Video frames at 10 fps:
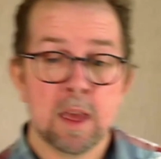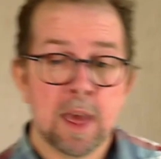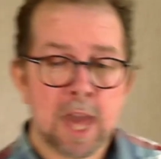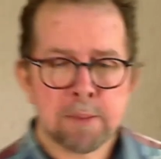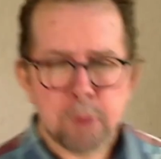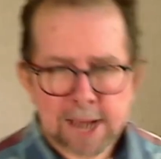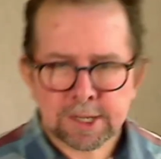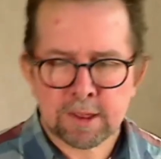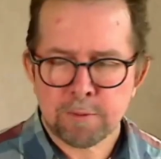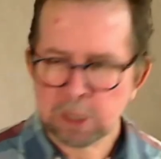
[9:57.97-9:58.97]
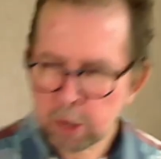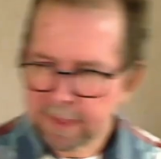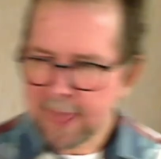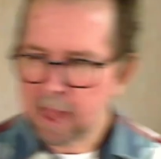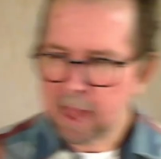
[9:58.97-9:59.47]
And in practice, if you look
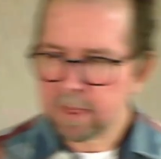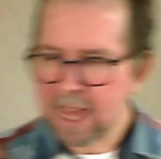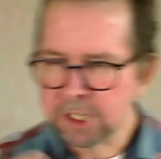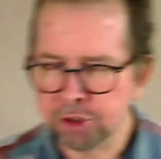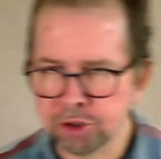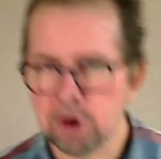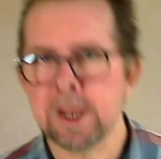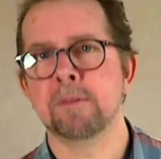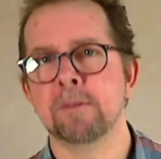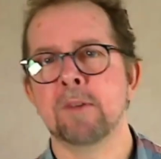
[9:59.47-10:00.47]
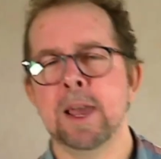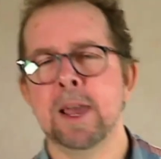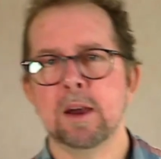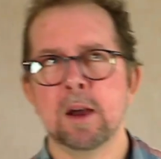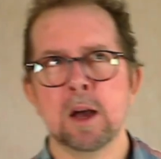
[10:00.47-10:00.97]
at that journey, right?
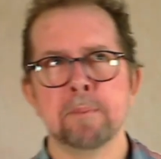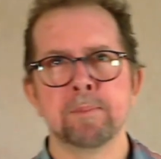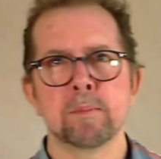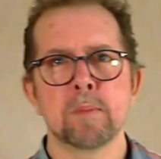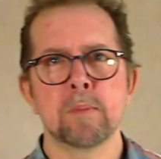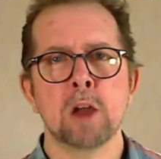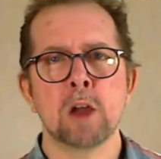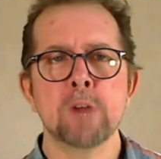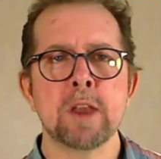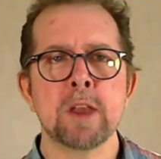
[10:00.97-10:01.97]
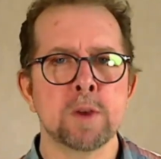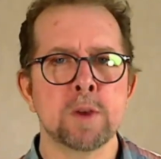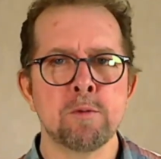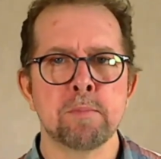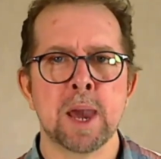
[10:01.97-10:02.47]
a lot of it is driven by